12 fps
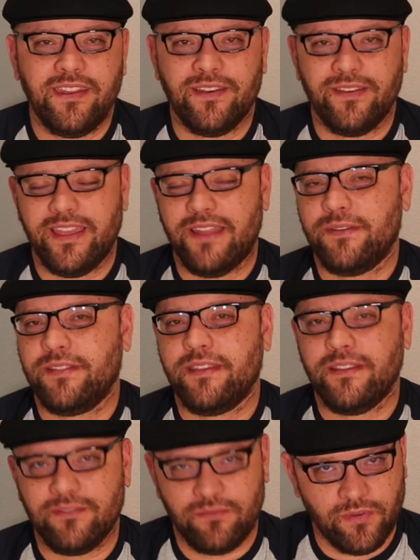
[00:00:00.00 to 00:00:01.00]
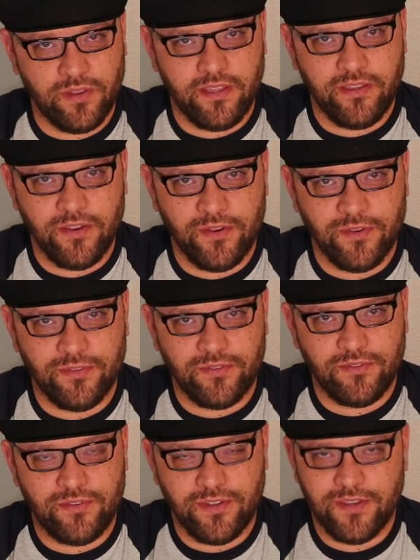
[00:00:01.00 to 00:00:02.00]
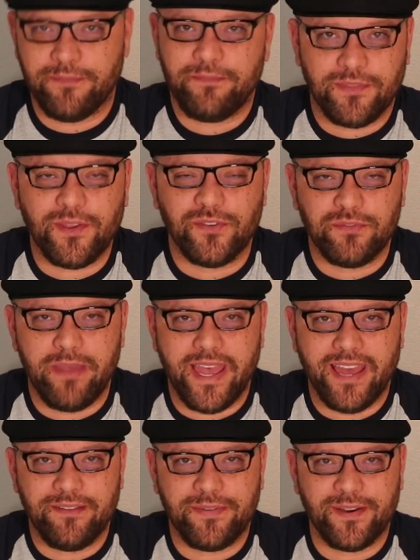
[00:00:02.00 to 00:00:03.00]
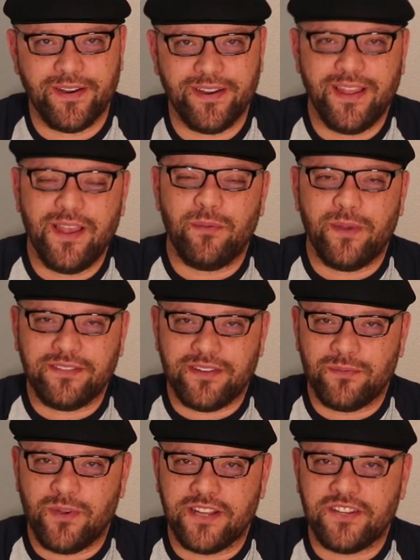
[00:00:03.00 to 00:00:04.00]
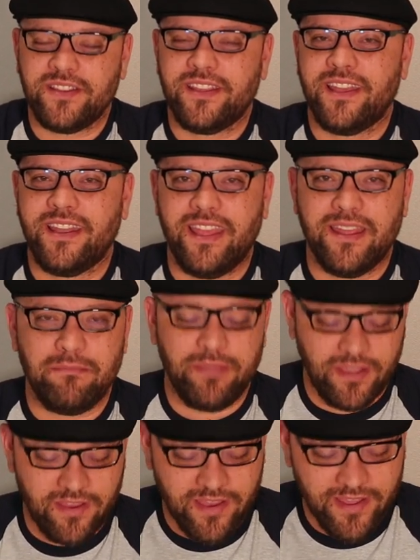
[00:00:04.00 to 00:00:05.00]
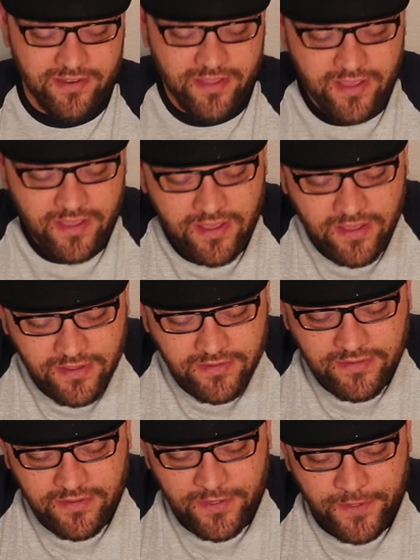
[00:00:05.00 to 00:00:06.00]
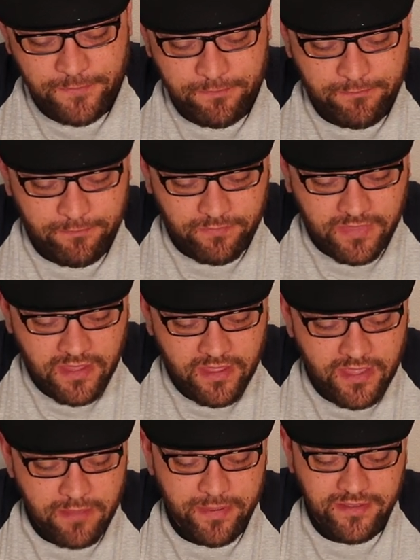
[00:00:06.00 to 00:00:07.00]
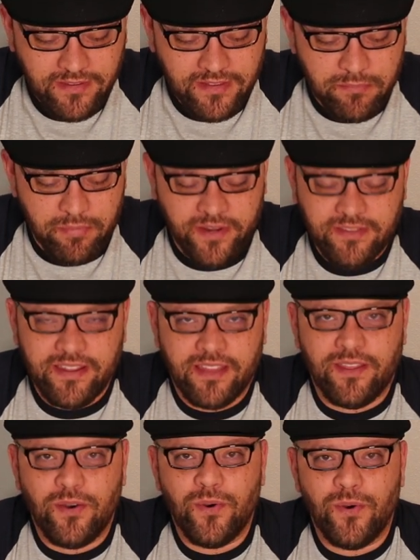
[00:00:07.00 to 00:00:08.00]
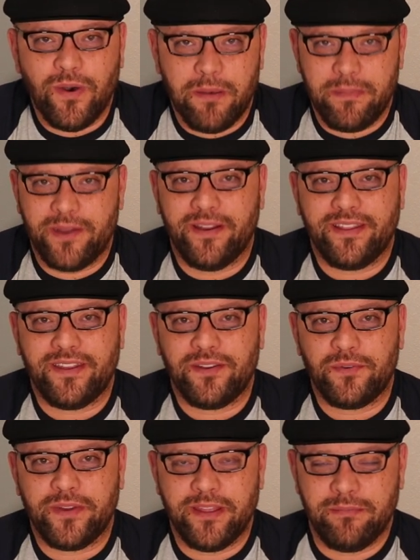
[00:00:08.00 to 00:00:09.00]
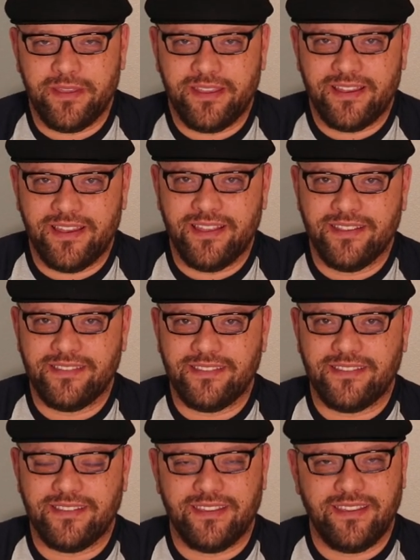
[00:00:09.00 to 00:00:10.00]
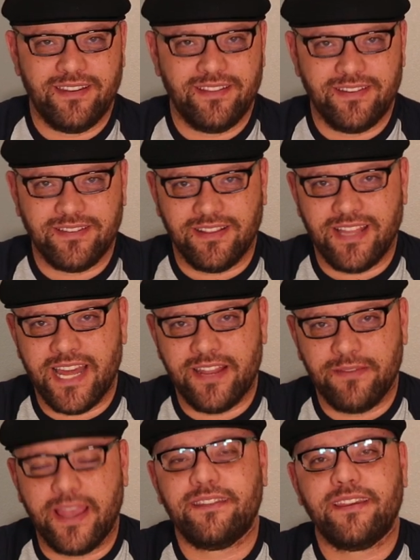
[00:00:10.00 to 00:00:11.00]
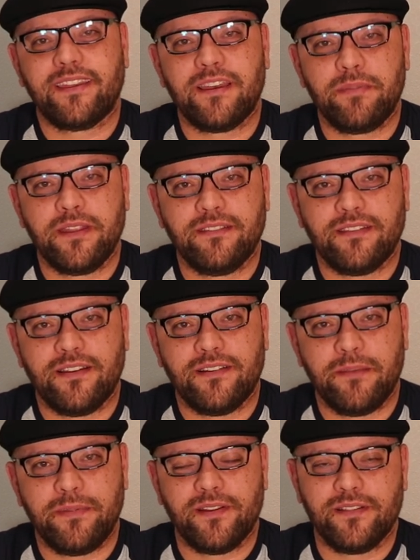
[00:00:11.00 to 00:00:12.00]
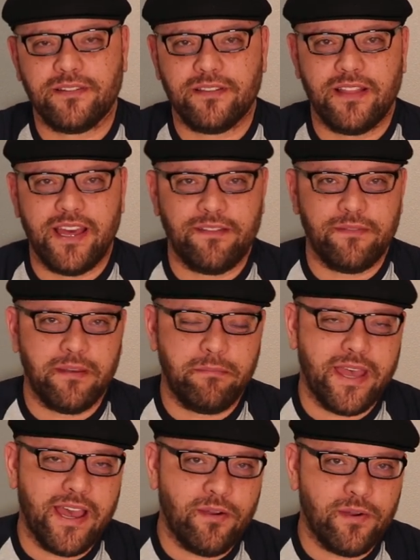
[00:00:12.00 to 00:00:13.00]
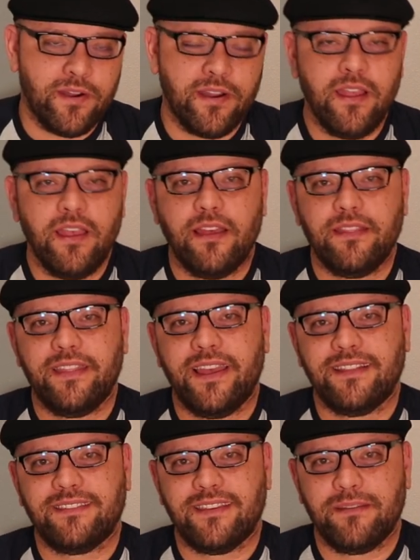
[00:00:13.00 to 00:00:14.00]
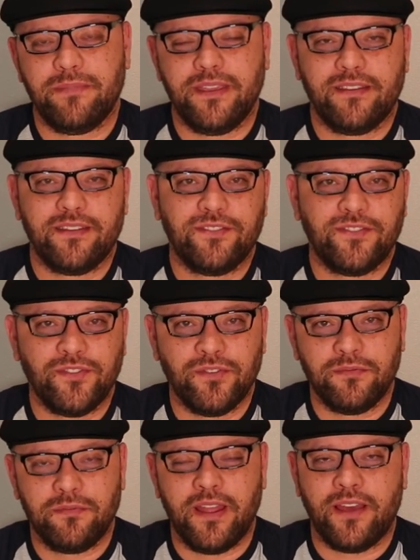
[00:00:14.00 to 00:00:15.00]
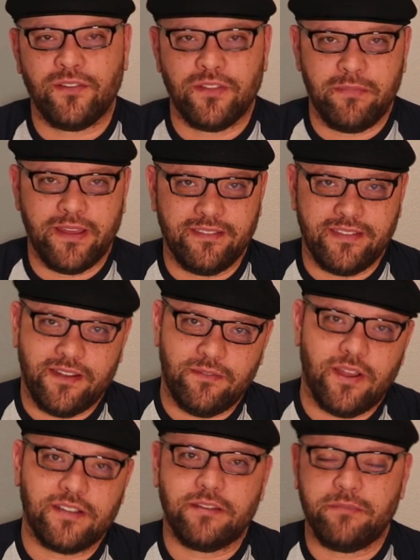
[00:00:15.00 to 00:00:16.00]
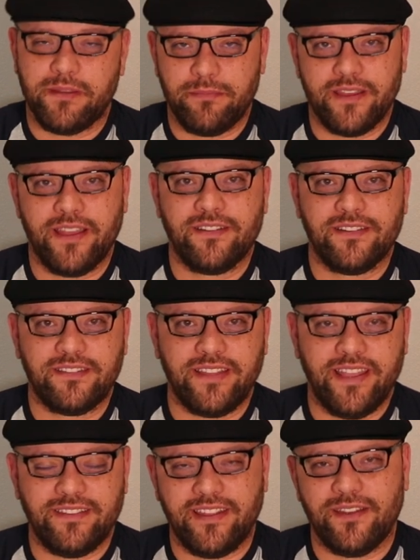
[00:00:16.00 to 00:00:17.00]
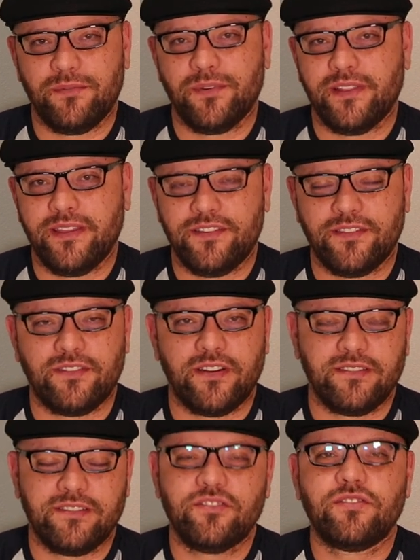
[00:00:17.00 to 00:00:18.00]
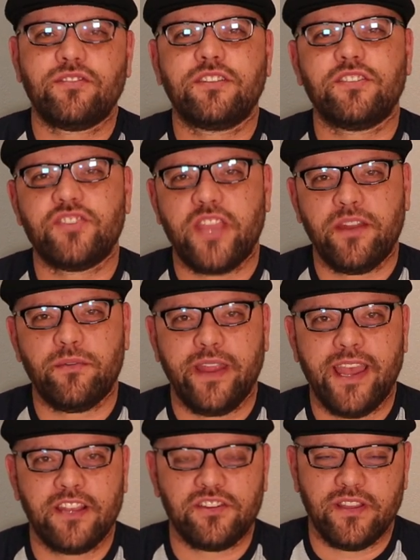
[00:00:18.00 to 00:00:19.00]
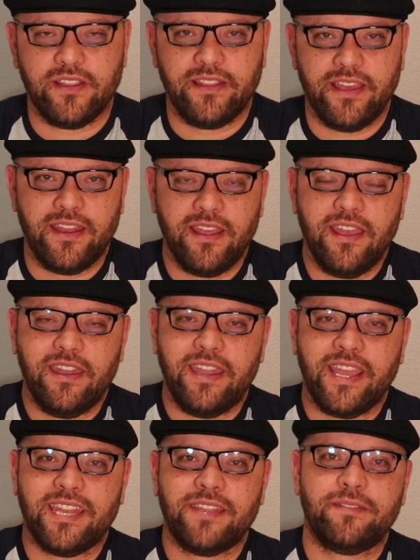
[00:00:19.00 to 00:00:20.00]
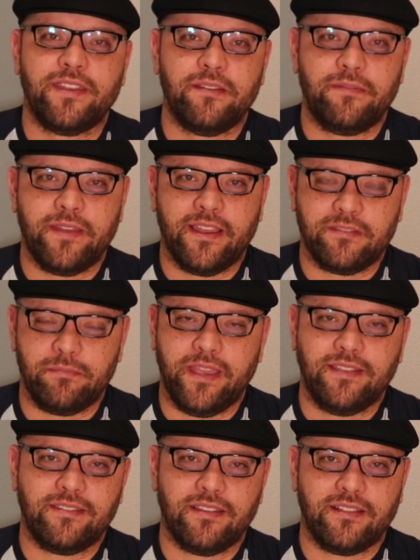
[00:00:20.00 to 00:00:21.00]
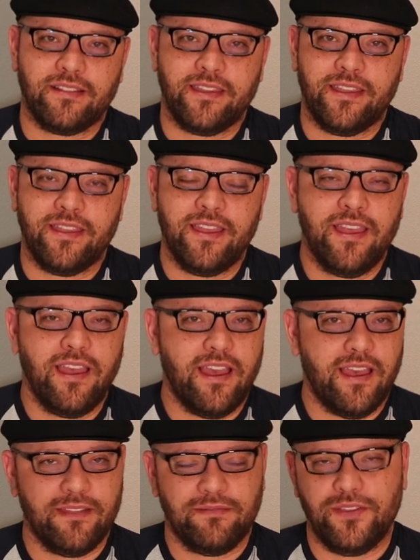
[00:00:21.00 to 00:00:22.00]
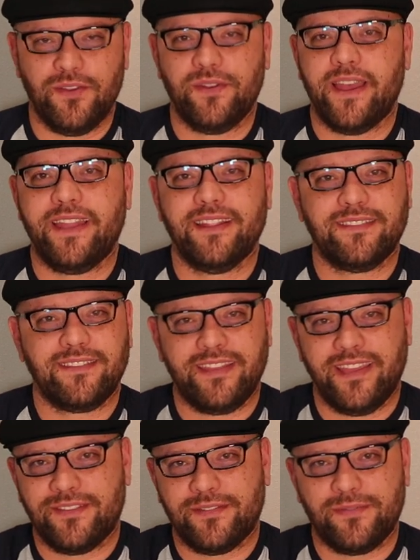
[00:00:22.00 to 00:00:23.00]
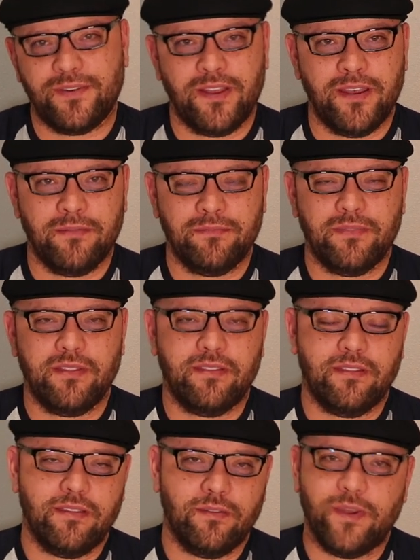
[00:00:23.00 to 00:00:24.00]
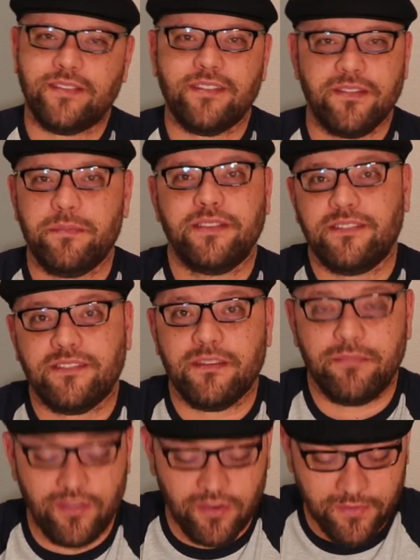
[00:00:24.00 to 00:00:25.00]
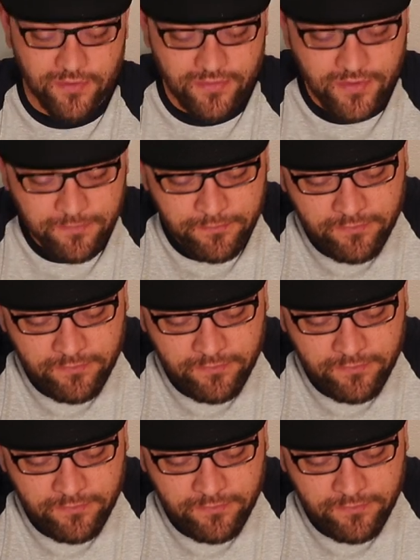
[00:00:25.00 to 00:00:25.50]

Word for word: know, everything really goes to goes bad for Western Washington and beyond. So it basically brings down the whole American grid because uh, you know there's a lot of high tech companies that are up here. There's a lot of uh, power that's uh, being consumed not only state of Washington but by other states, and it really just starts starts a chain reaction that negatively affects basically uh, the United States from the west of the Mississippi almost.